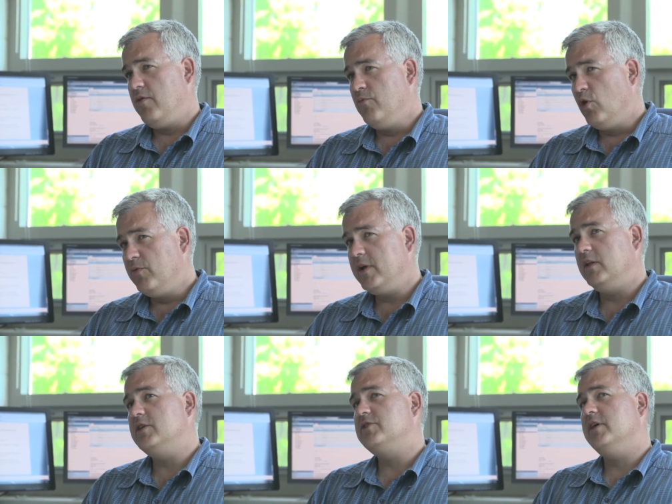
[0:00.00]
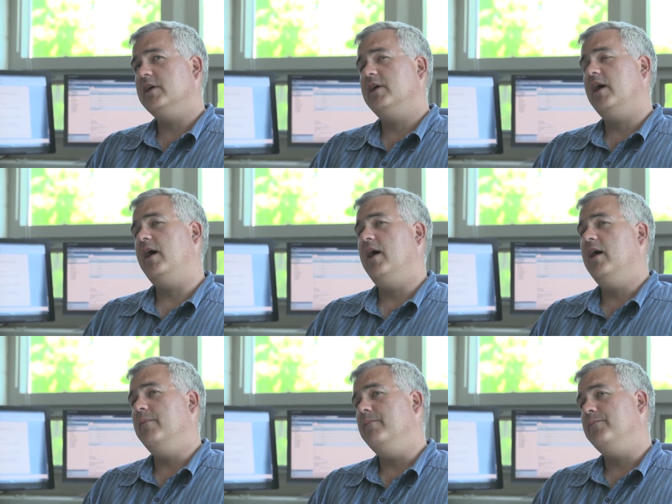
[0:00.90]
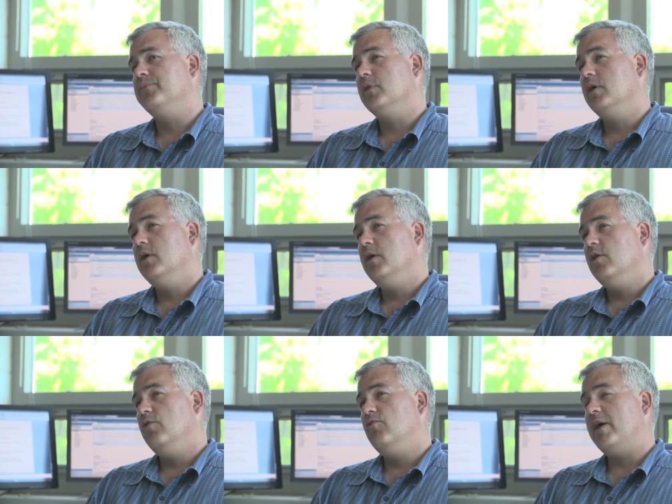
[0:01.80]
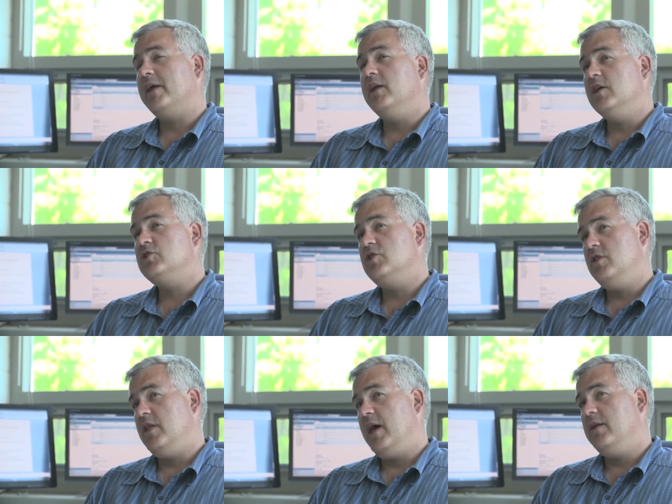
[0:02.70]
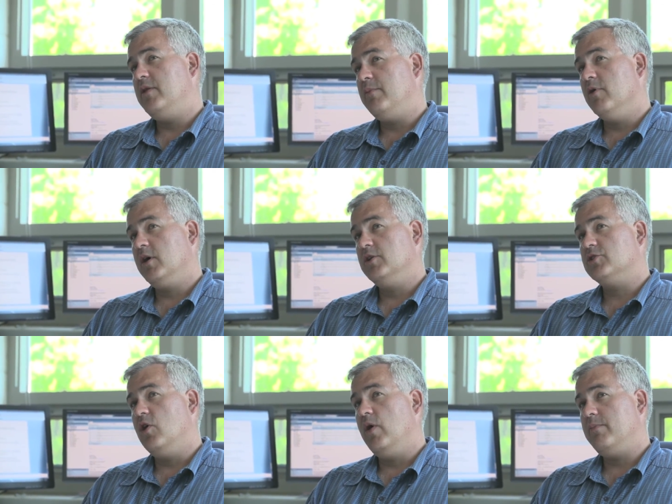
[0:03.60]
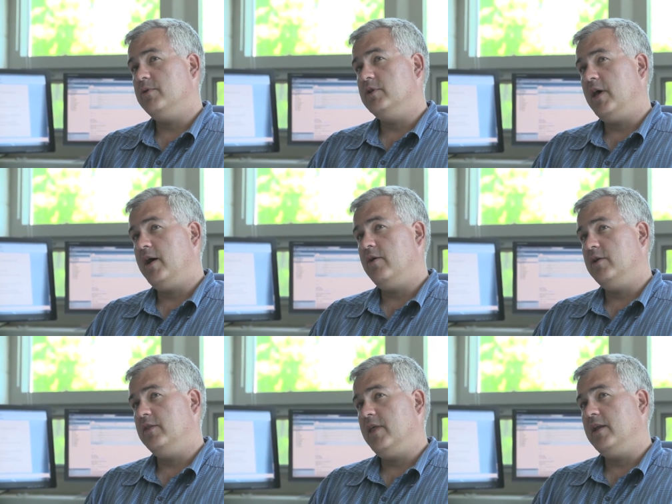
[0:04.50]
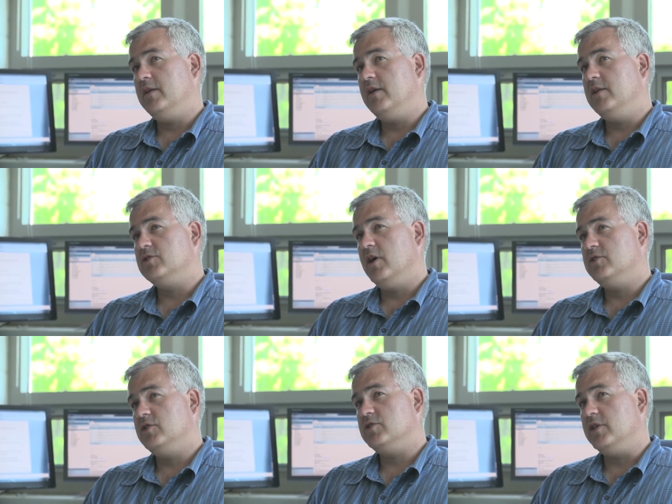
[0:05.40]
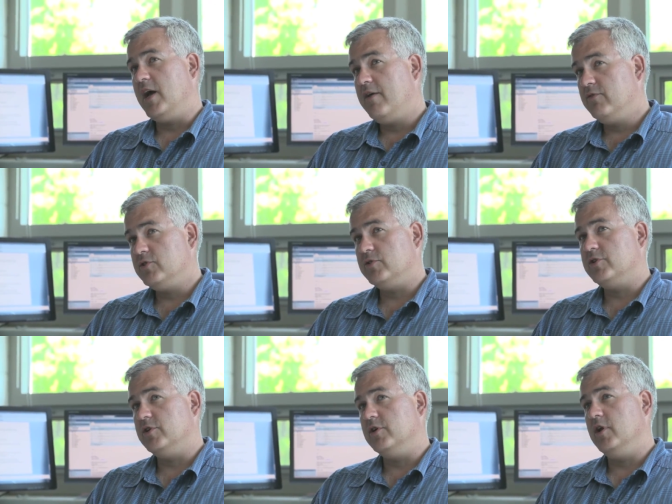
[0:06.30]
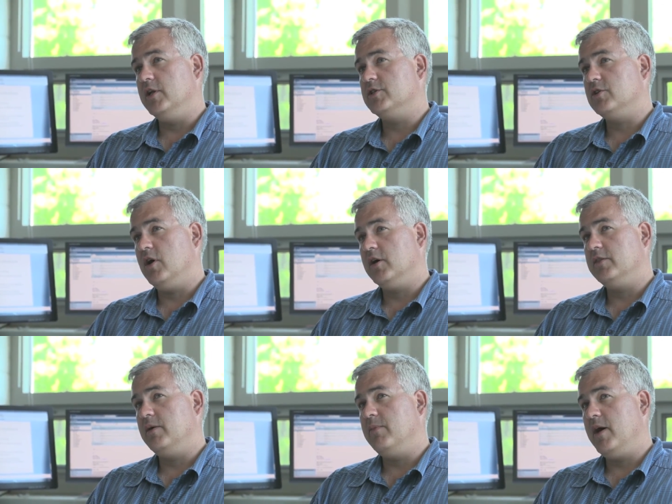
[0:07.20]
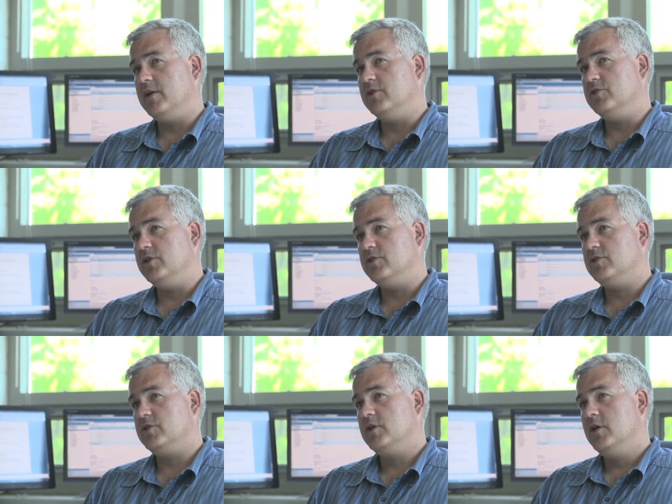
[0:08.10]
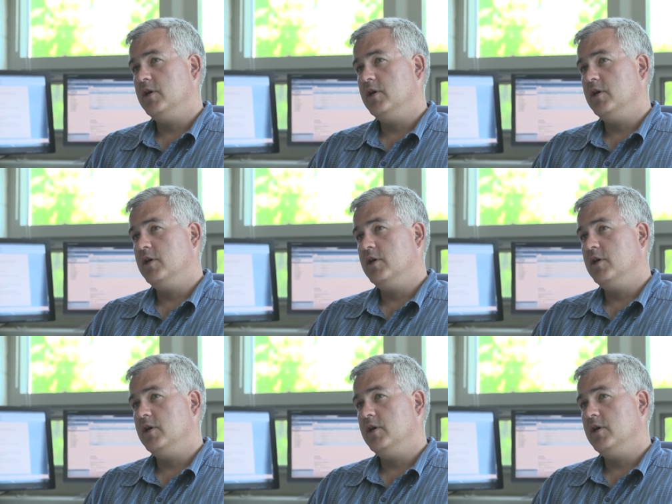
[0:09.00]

more realistic um, recognition that, that markets go up and down and that it's not just the average return on a stock that matters, it's